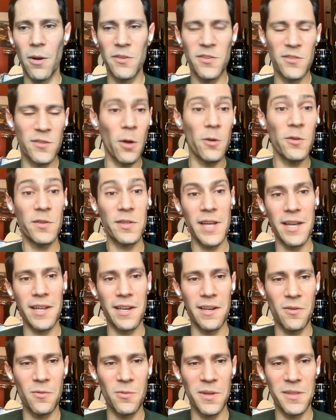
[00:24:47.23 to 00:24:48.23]

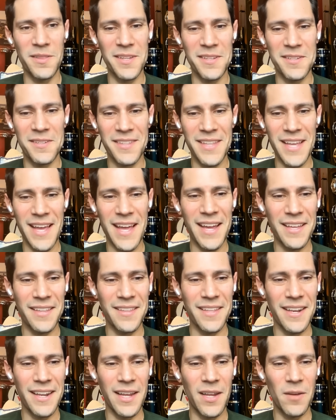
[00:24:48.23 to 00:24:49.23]
associated with this thing
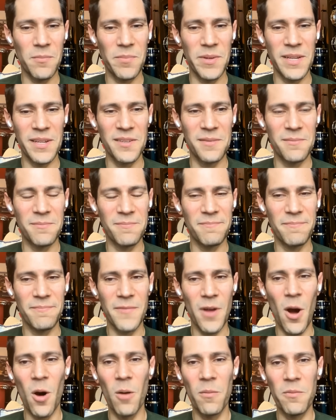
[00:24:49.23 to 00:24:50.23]
that had been
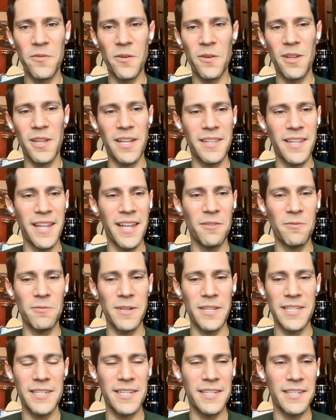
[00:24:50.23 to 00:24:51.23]
hopeful and then
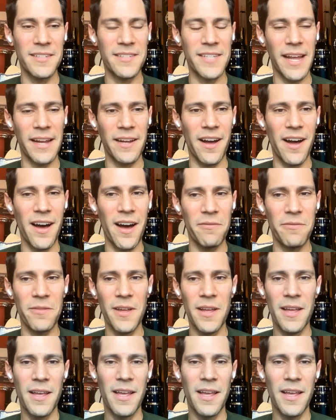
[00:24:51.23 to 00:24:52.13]
really didn't take off?